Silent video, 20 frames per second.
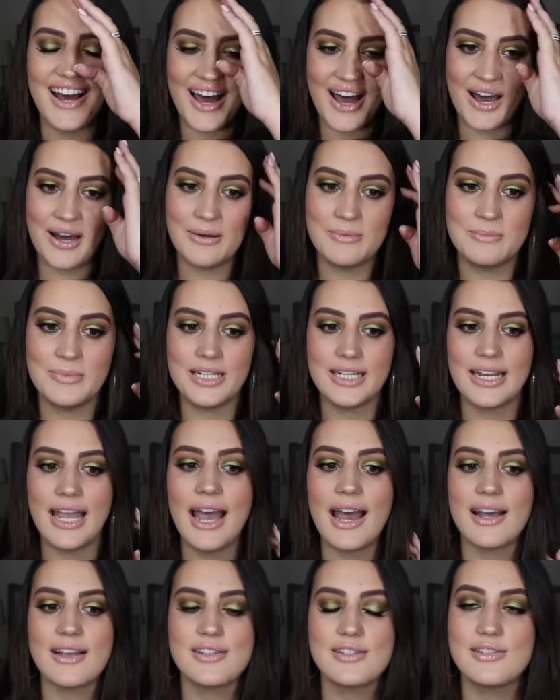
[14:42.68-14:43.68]
But
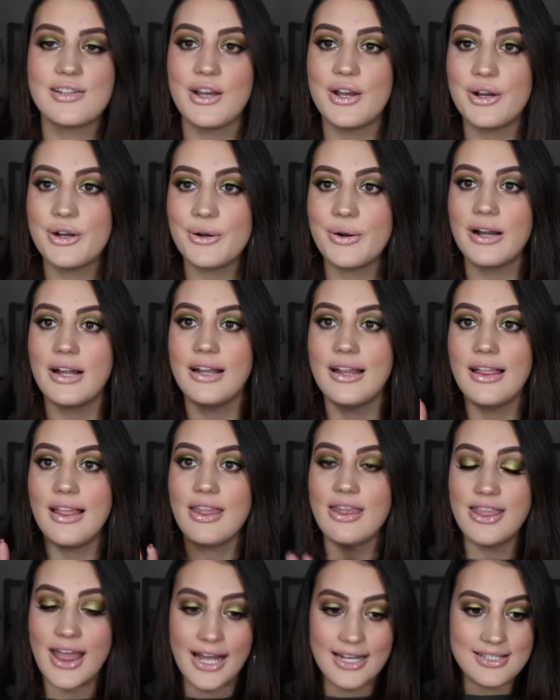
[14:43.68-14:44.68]
yeah, so
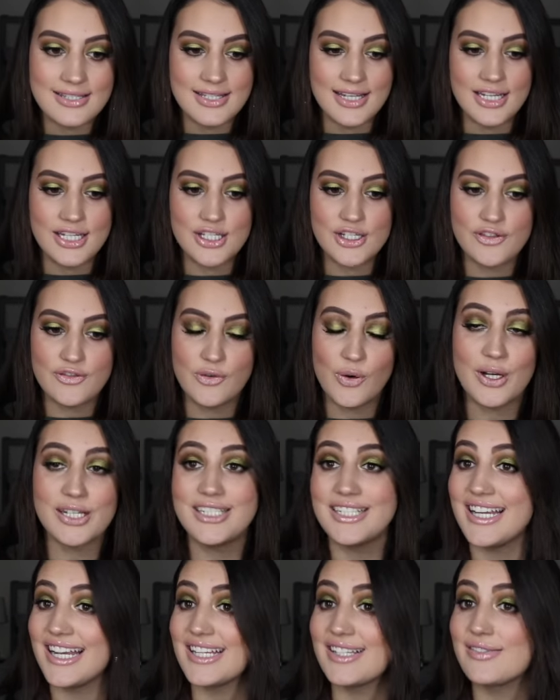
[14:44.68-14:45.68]
that's it for
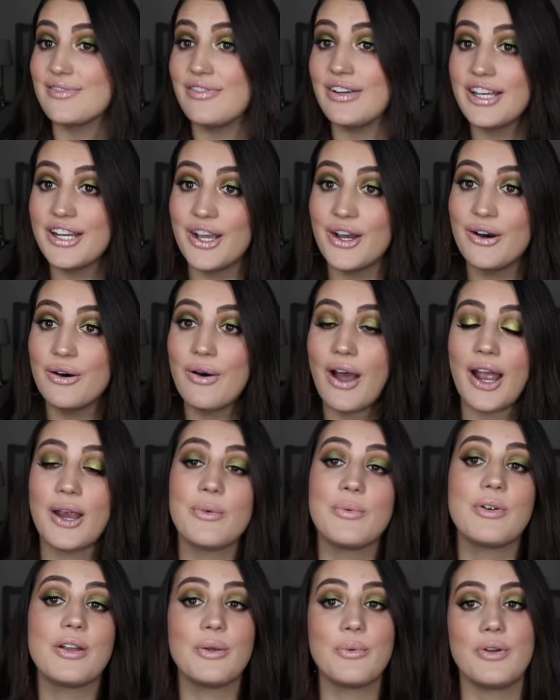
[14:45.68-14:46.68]
today's video. I
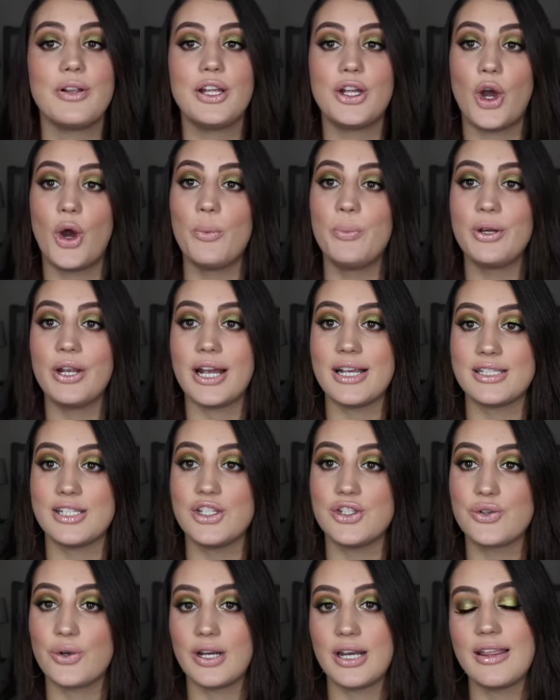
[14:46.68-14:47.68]
really hope you guys
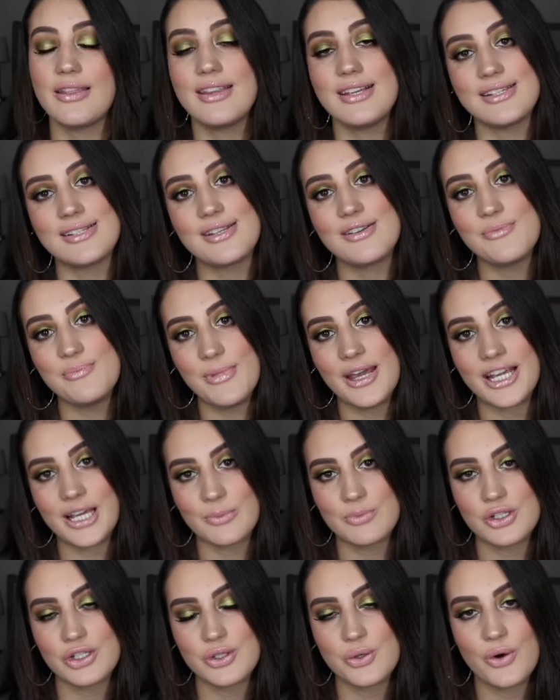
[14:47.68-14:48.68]
enjoyed this
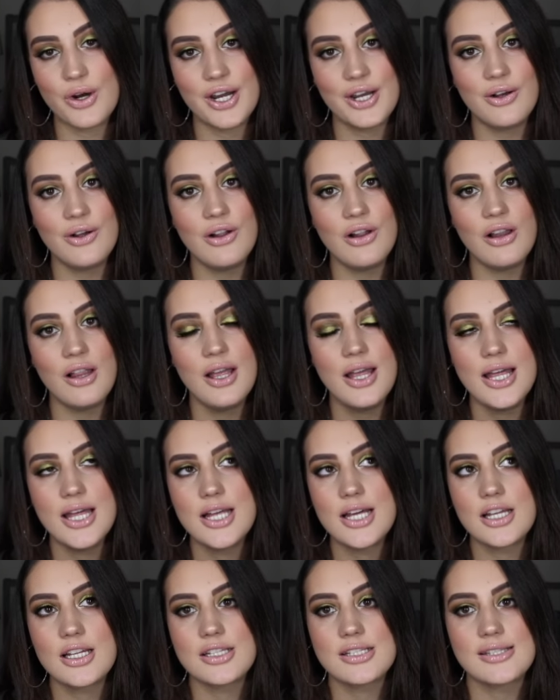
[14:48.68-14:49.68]
makeup tutorial
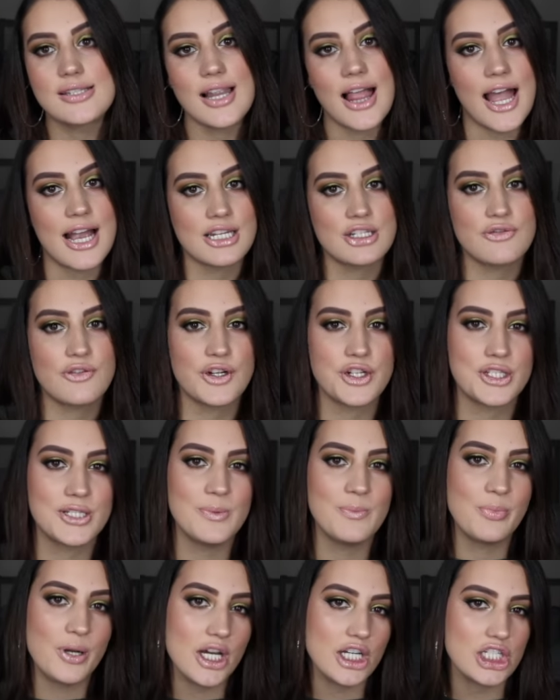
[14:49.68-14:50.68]
slash first
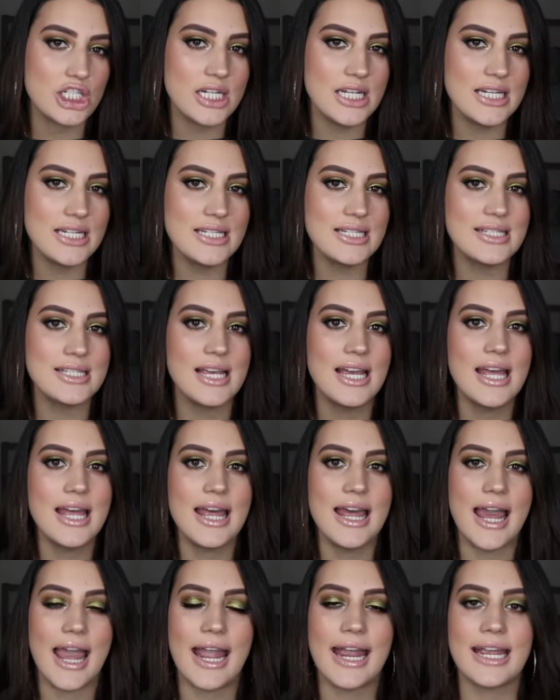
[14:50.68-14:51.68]
impressions,
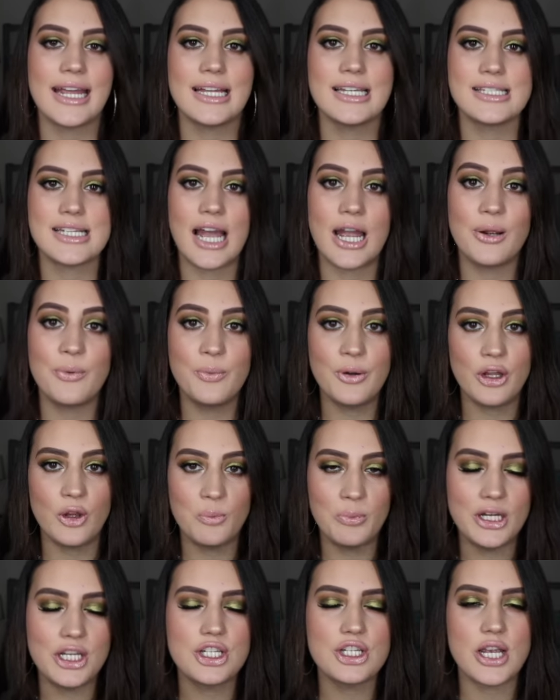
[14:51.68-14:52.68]
and I will
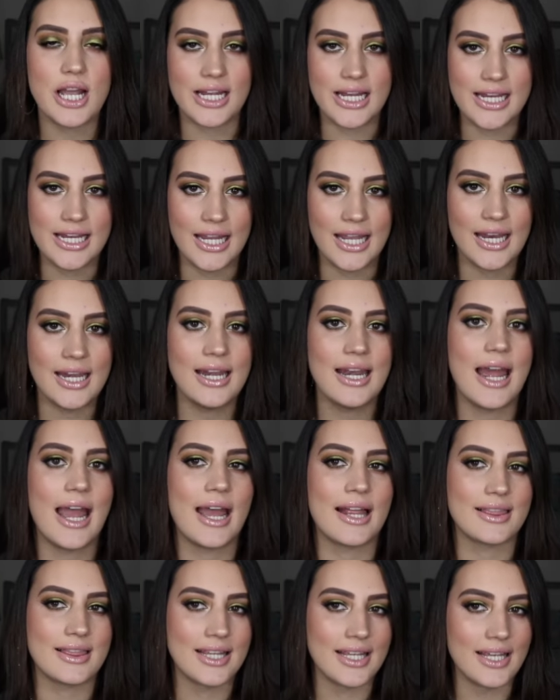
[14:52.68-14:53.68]
be checking in
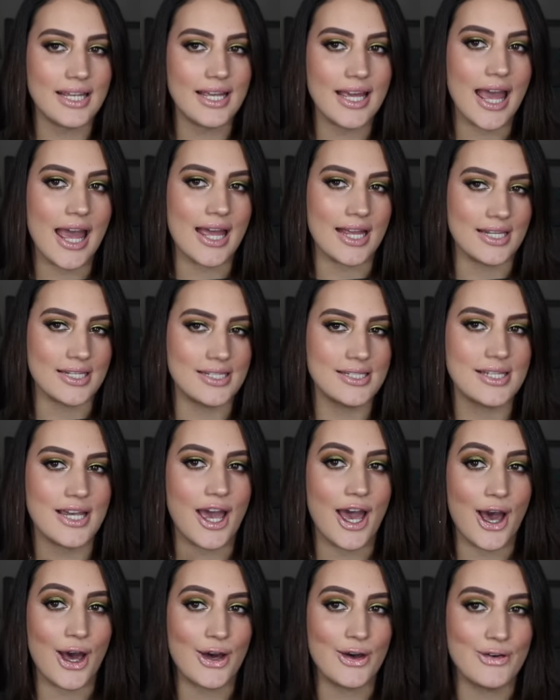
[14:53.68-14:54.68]
at the end
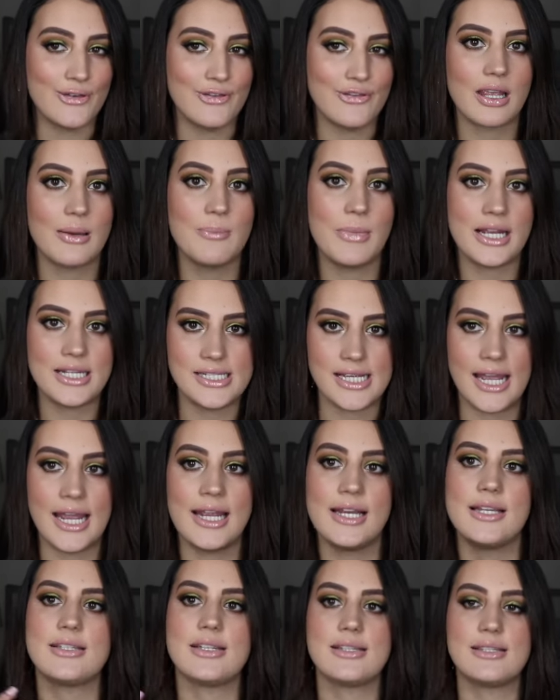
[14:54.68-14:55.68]
of my
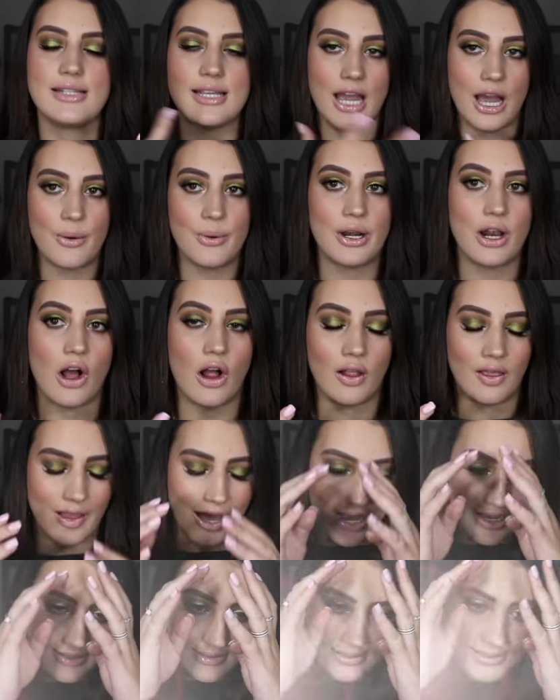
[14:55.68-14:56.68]
day to see how it all
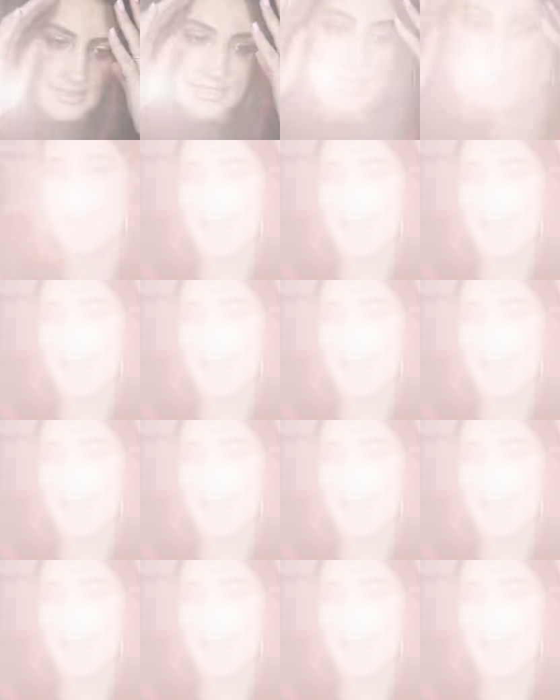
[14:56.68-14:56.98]
lasts.